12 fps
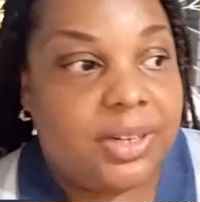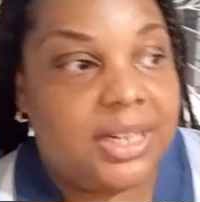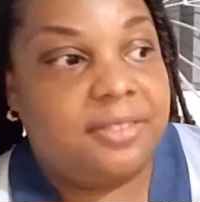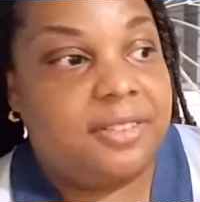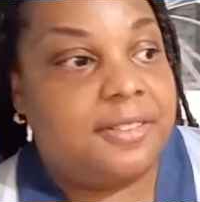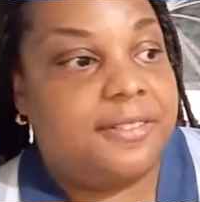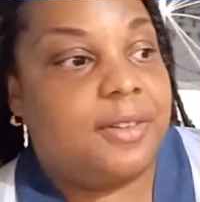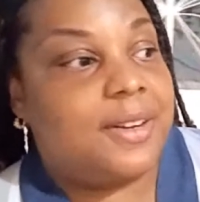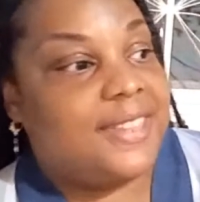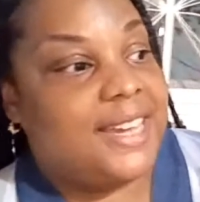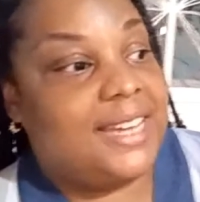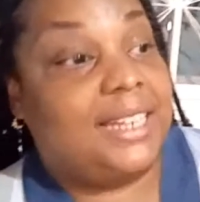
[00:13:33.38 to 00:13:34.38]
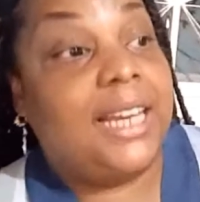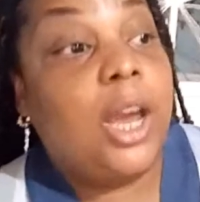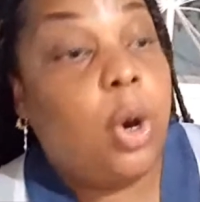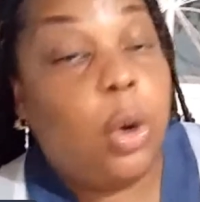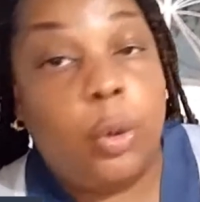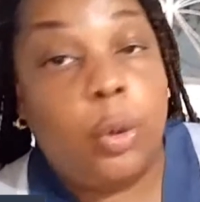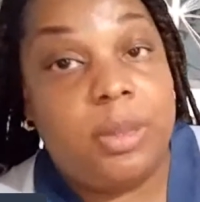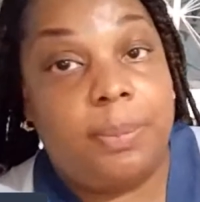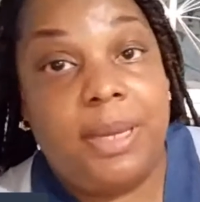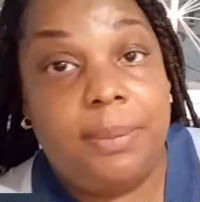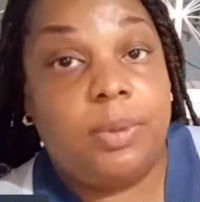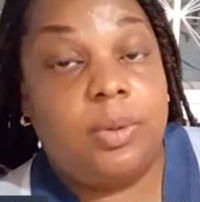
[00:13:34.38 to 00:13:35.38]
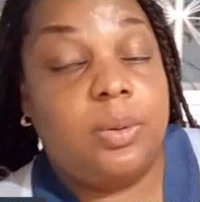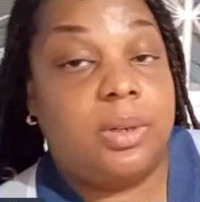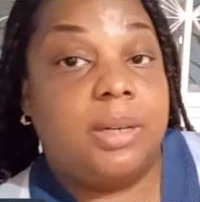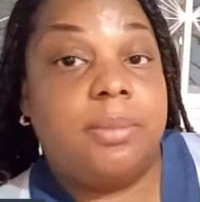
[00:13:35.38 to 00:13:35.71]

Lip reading: grateful for that. And I hope the people who